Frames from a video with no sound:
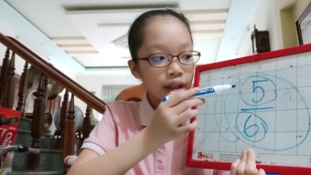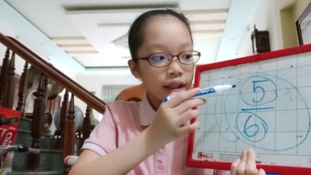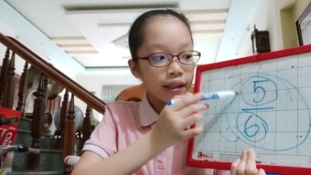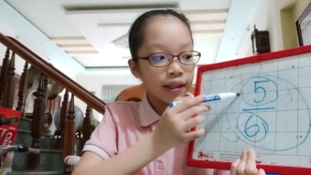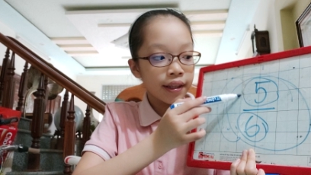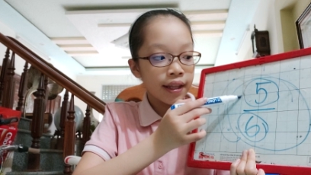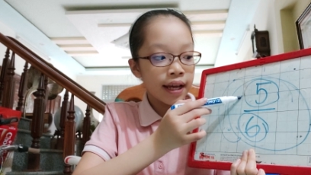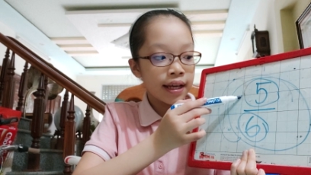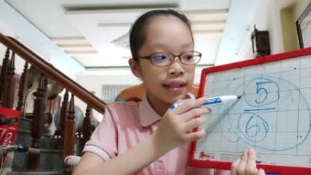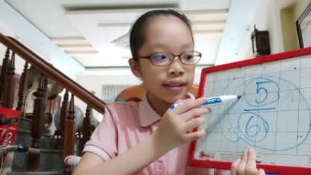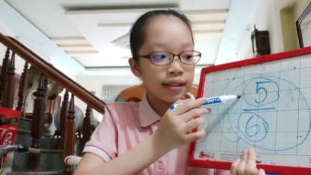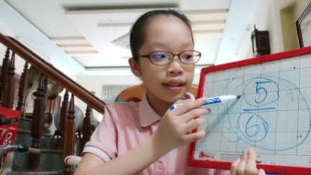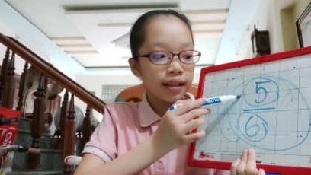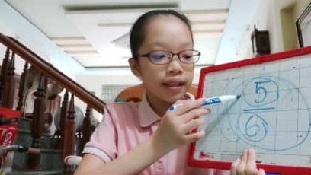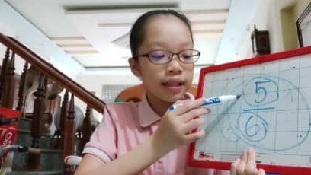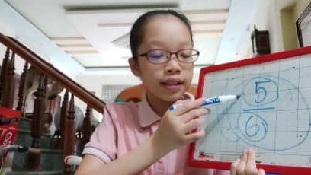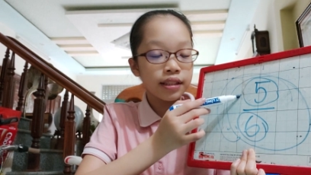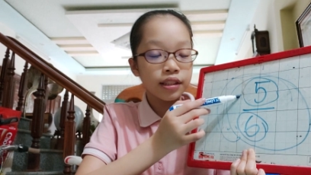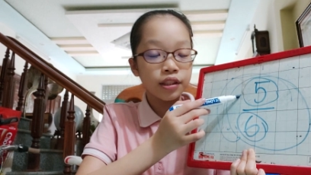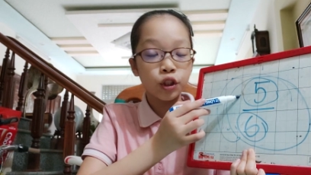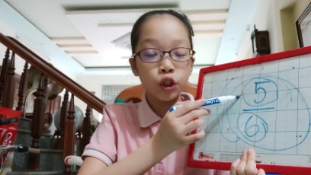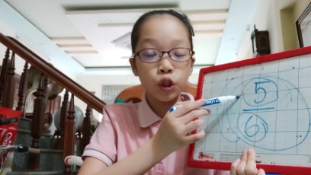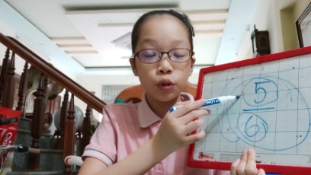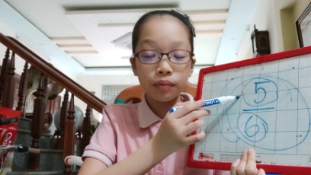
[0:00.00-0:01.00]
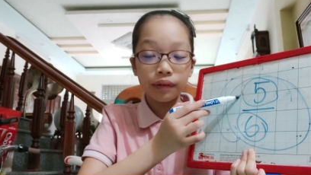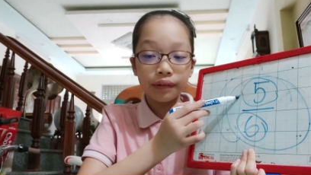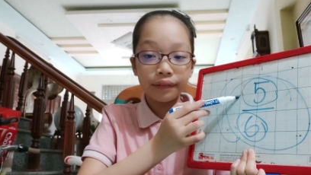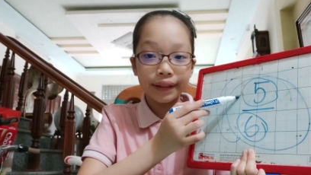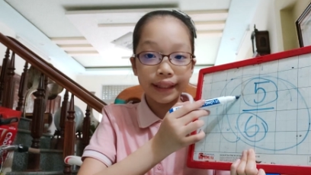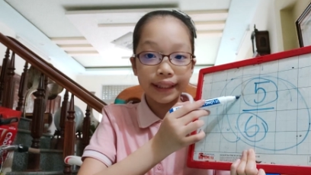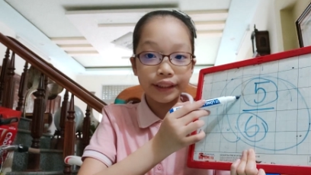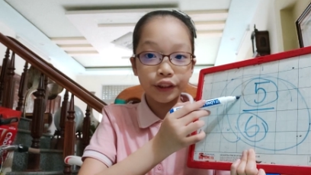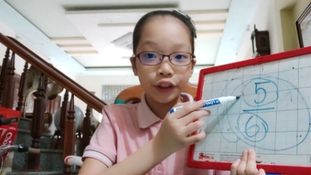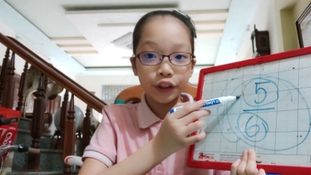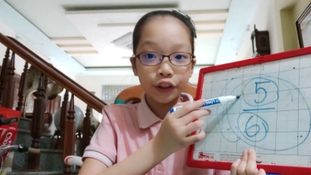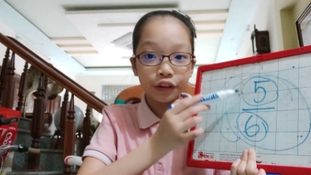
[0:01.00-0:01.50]
this is
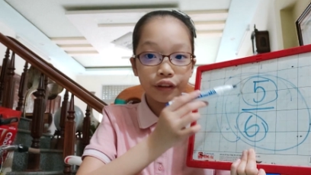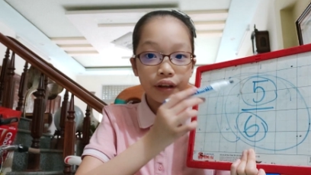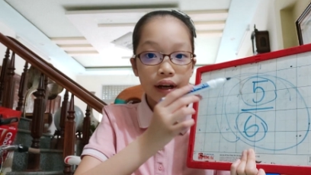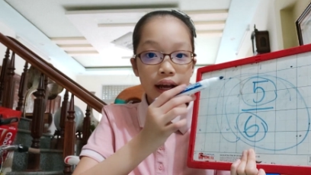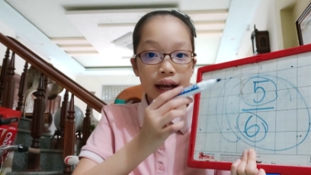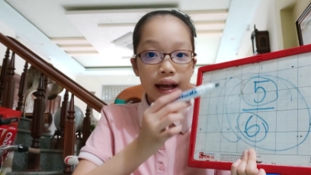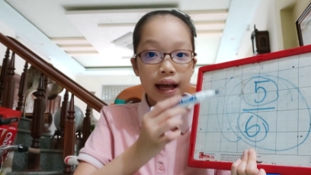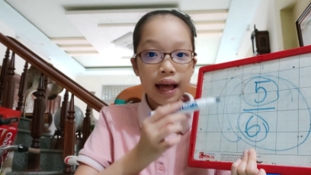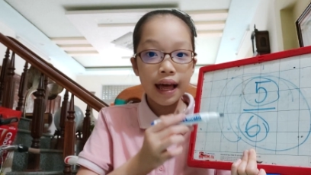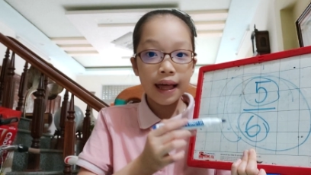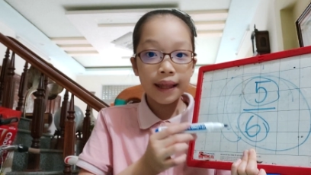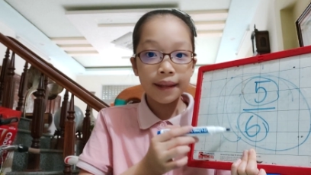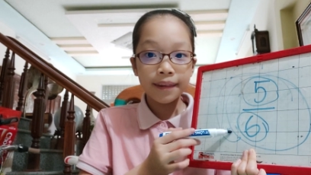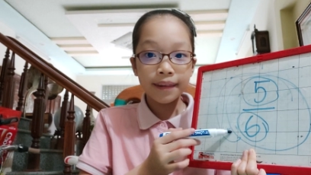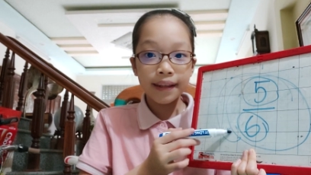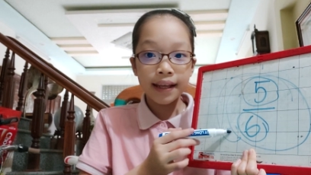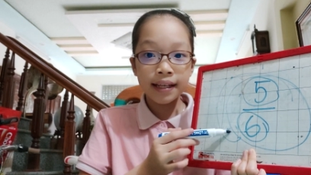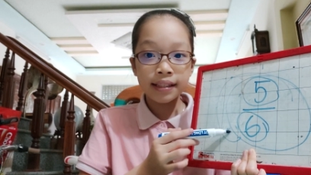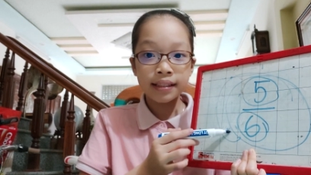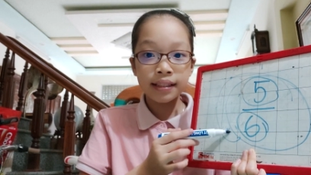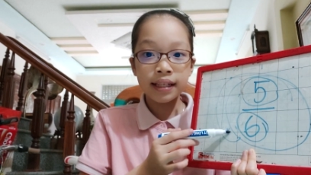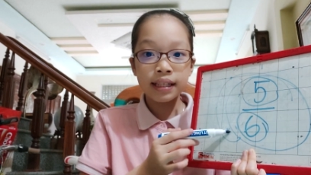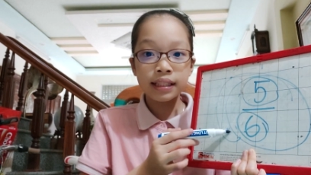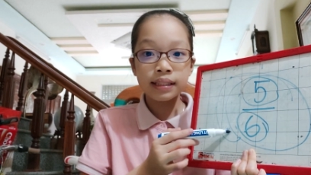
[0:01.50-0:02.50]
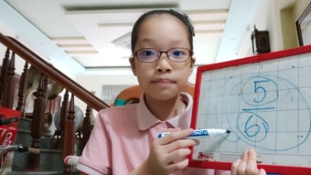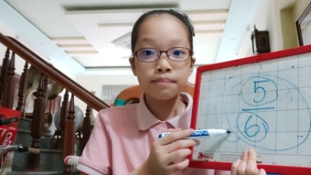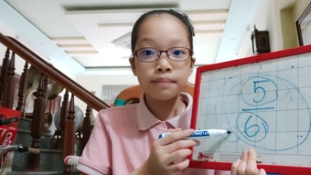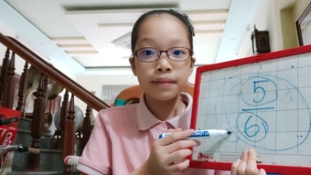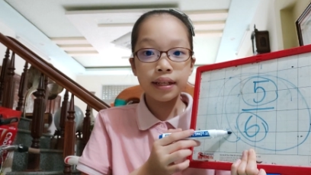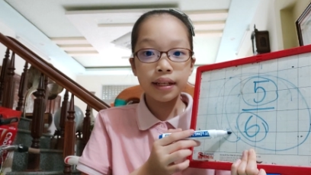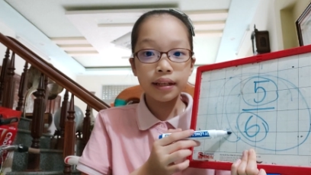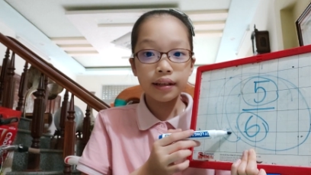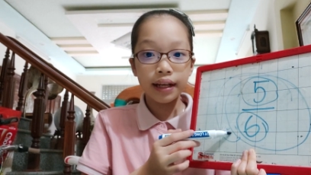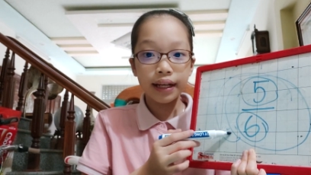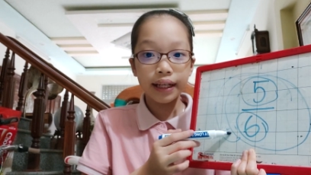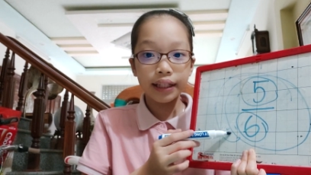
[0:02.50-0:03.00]
numerator, and this is
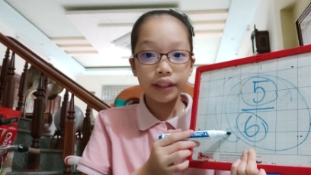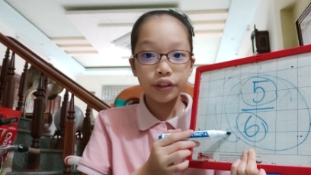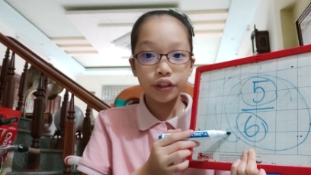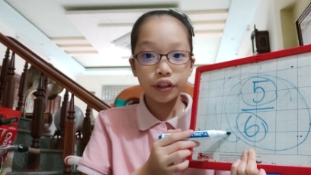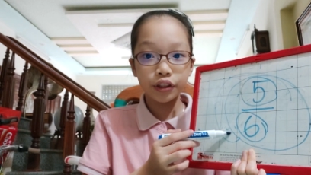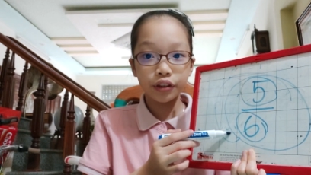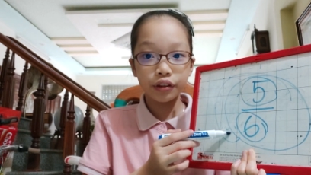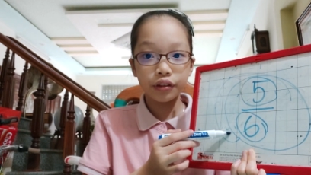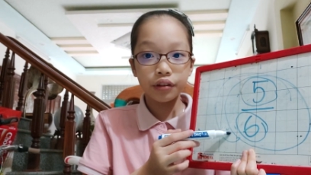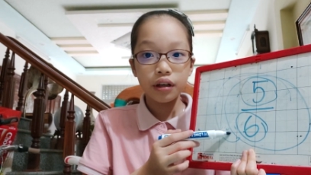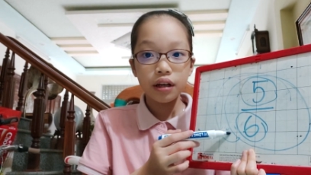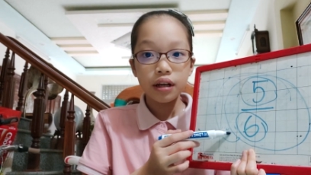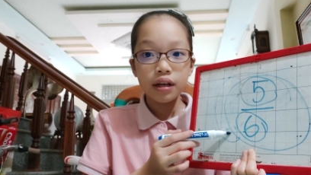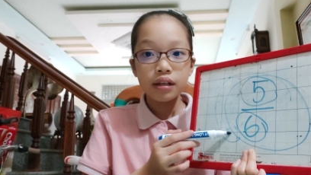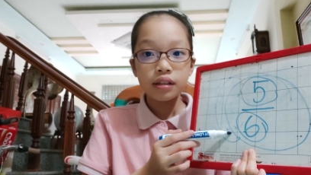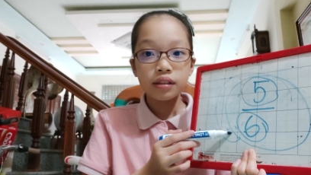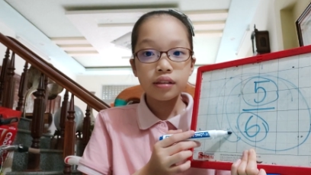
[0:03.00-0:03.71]
denominator.